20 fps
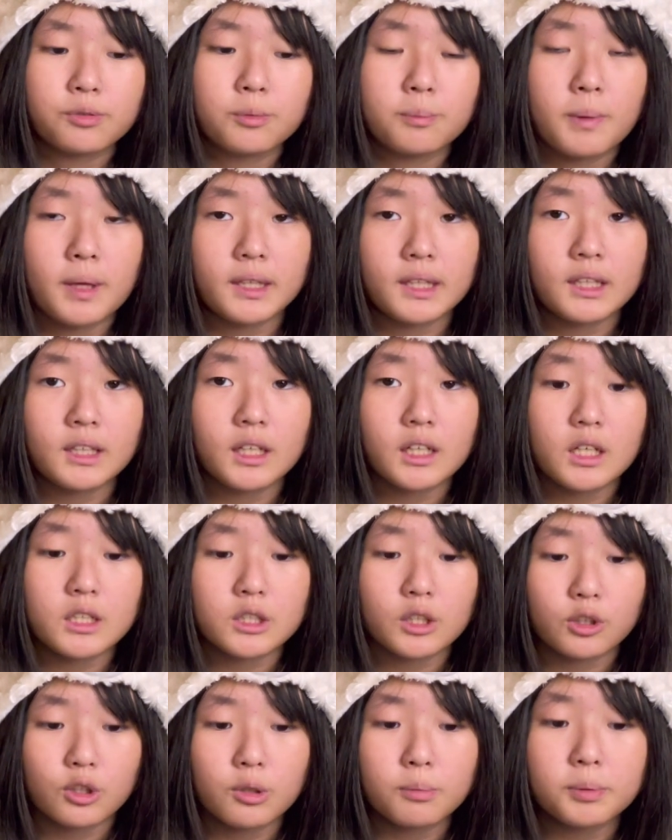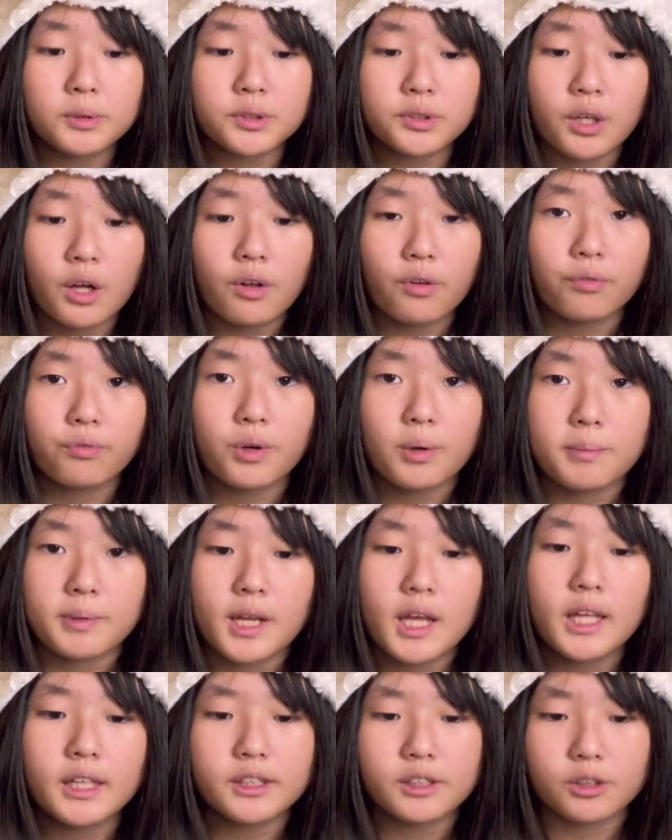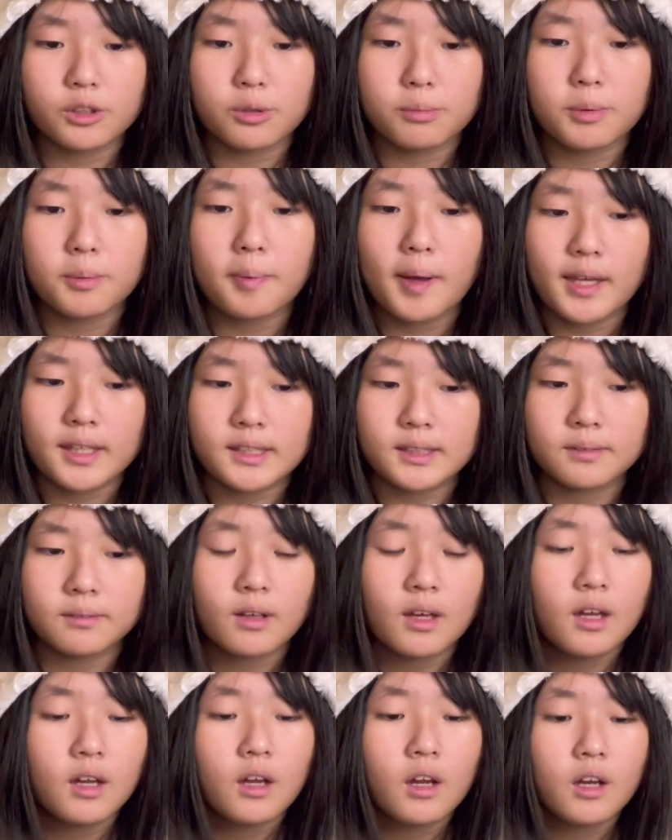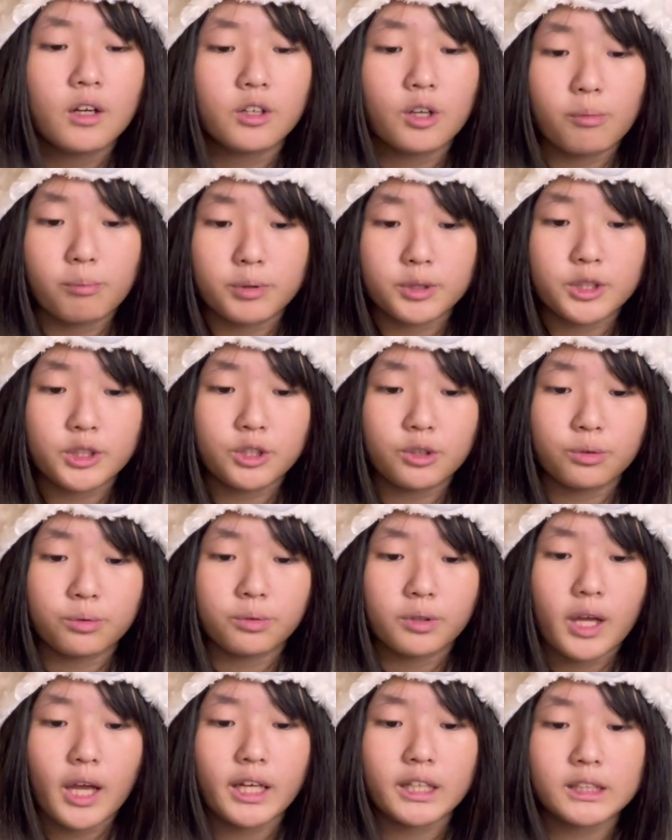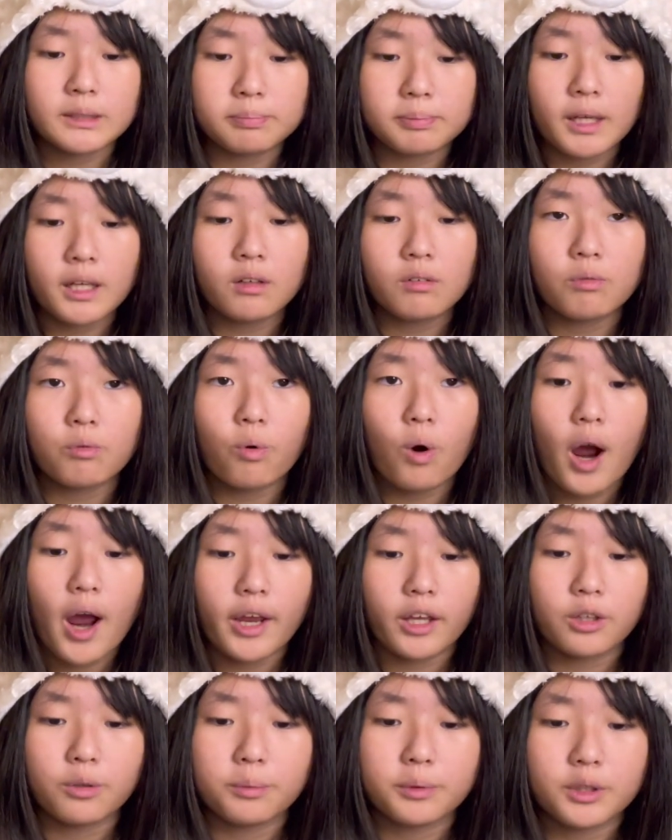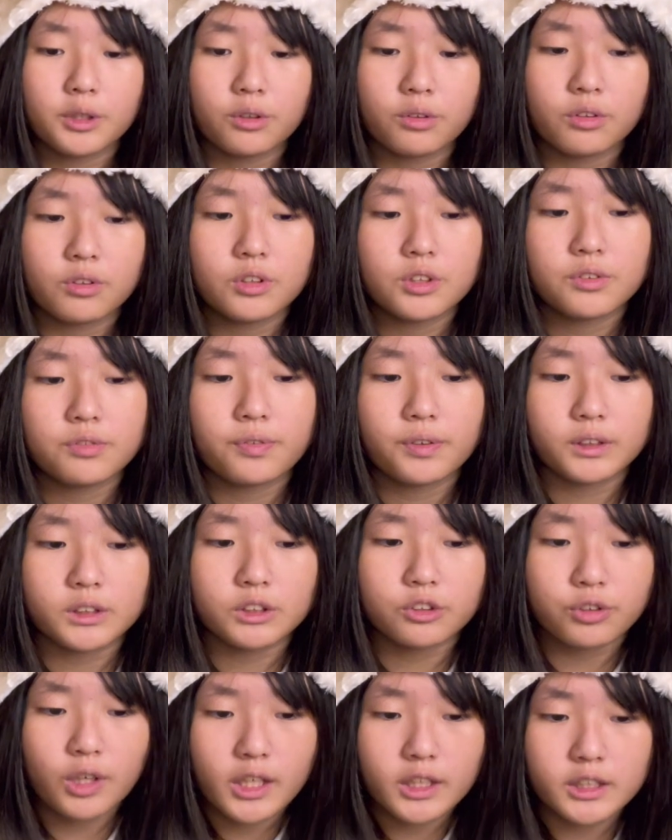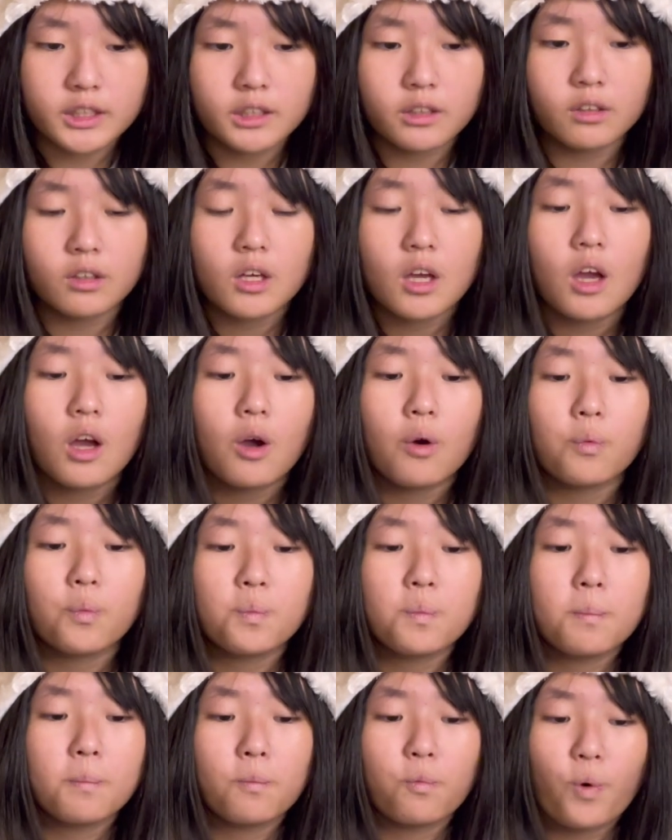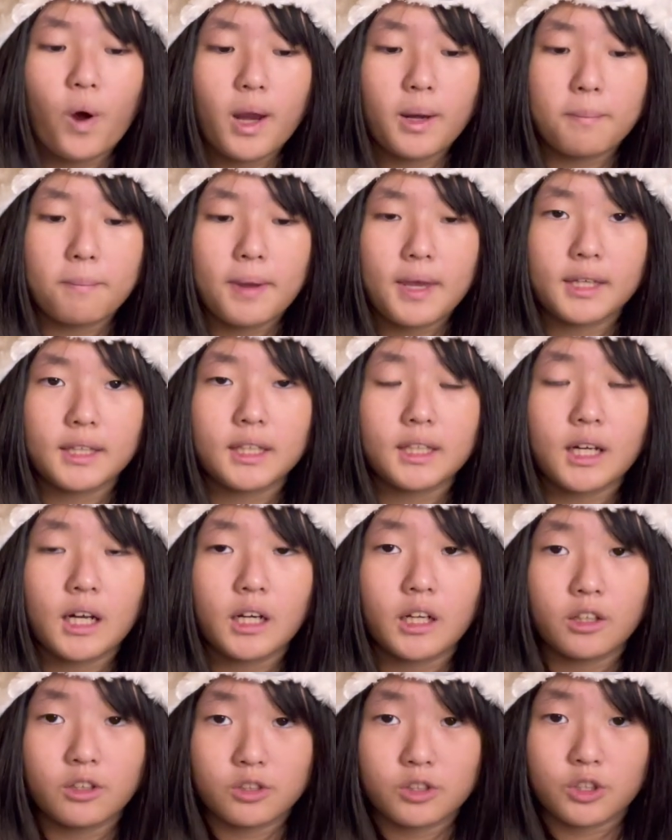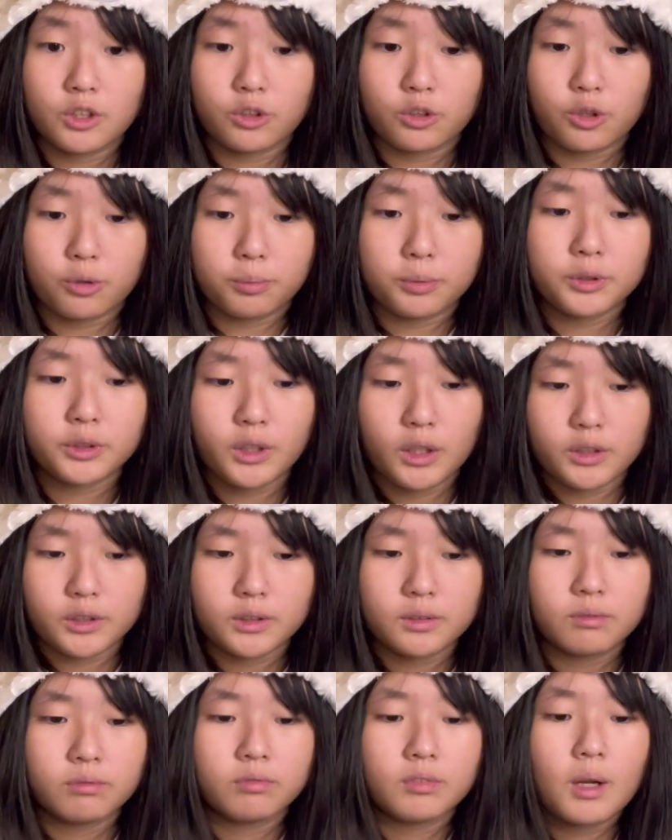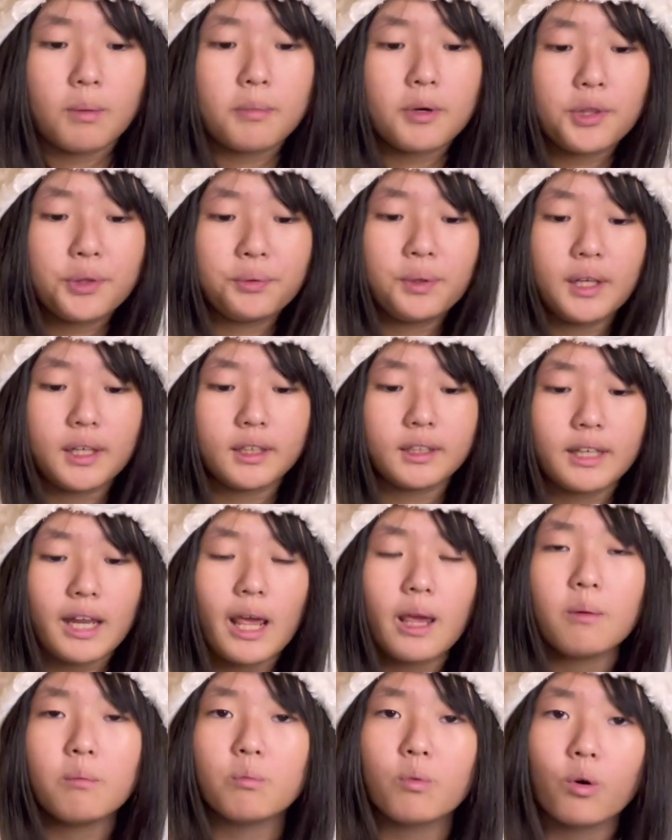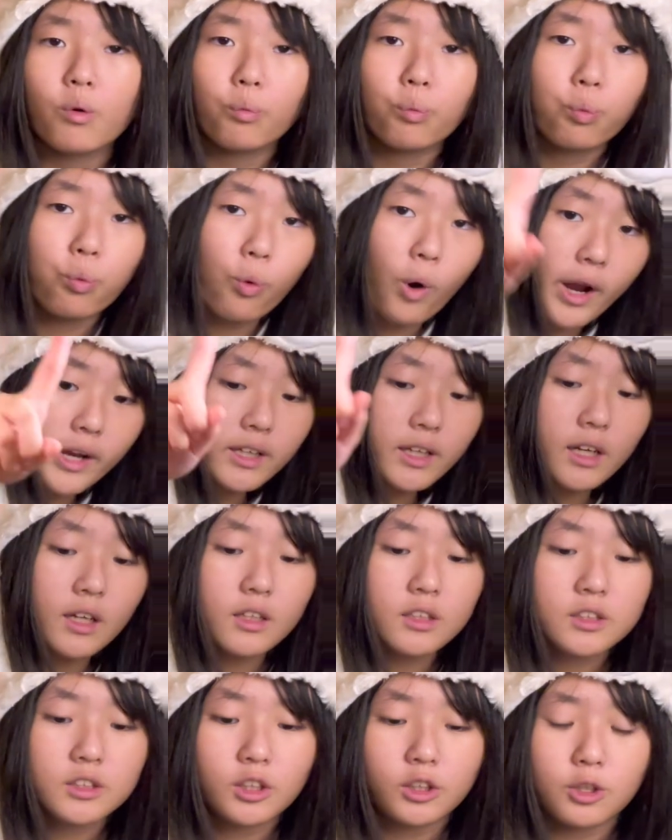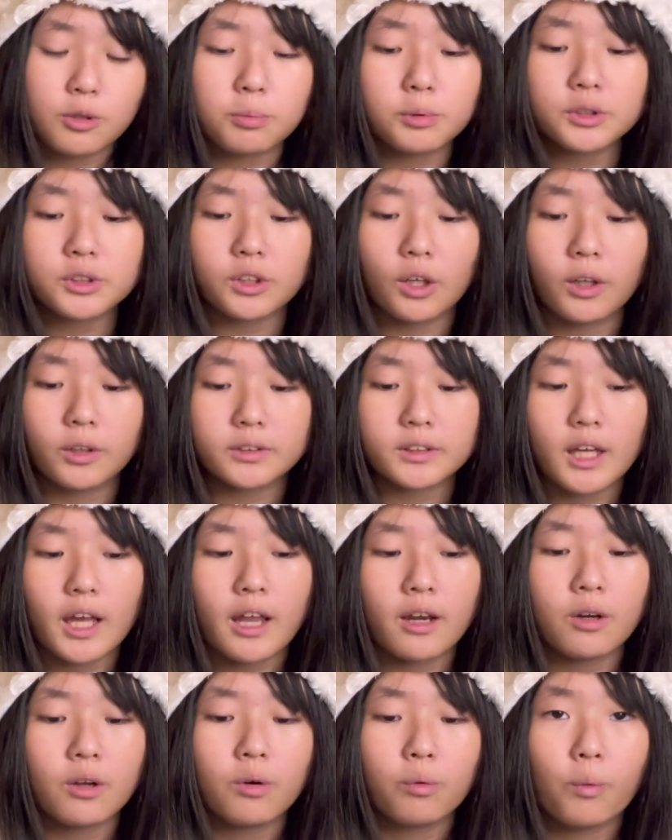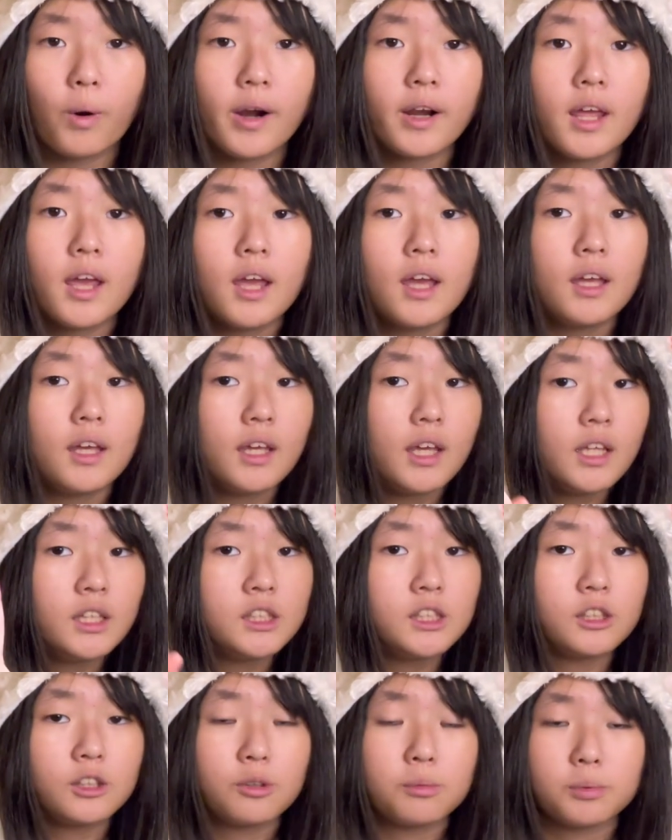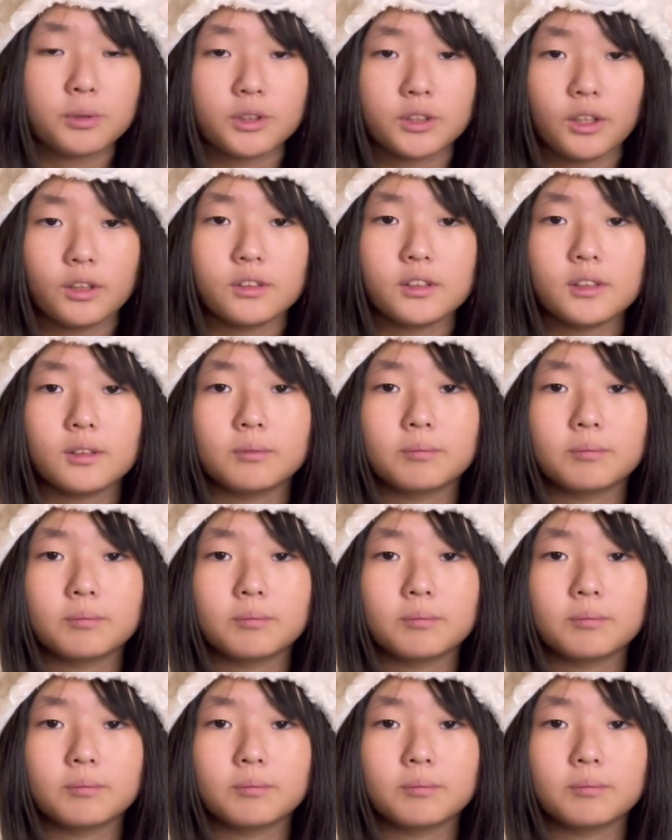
for making a soluble salt from an insoluble base. Number 2. Explain why you would use filtration when making an insoluble salt. Number 3. Name one soluble salt and one insoluble salt.